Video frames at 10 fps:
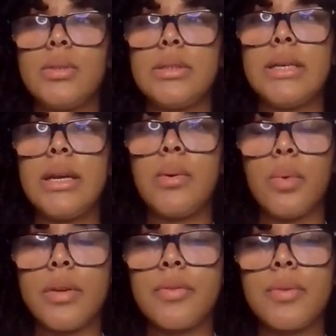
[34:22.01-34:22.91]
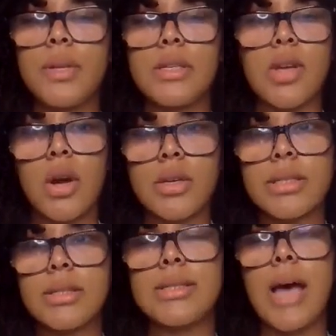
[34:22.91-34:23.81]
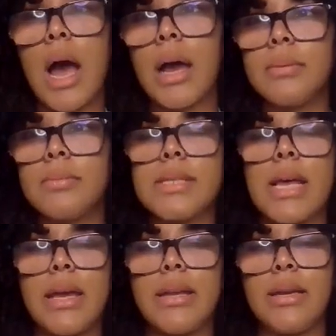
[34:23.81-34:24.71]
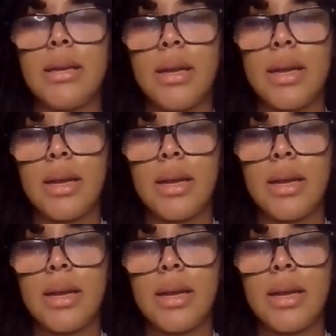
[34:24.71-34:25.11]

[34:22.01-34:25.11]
dealing with these hard times and,